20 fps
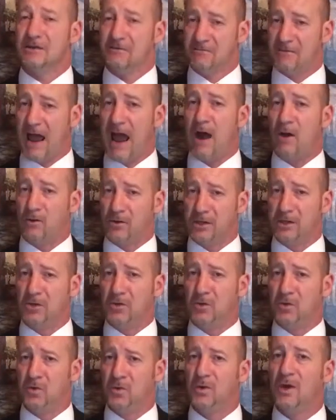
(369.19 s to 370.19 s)
the
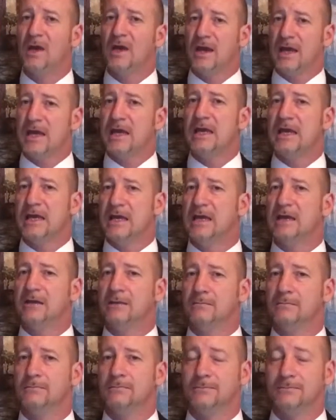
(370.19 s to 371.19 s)
value
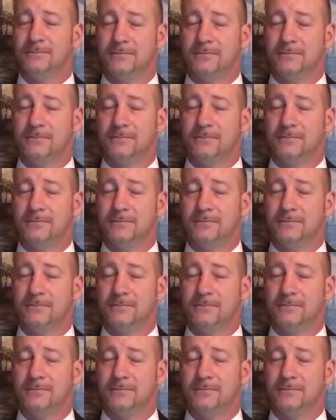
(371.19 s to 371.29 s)
in